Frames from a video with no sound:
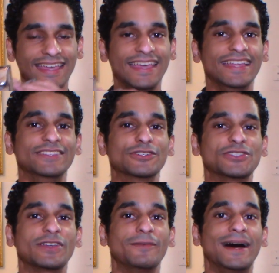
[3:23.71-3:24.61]
and
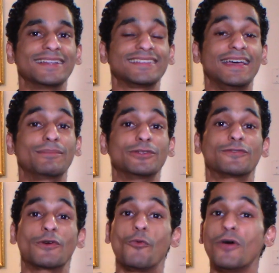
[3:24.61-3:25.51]
Dolce and Gabbana's Light Blue
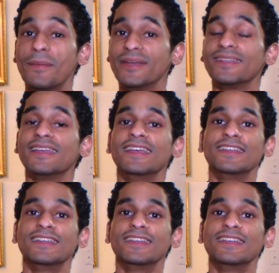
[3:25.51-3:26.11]
for women.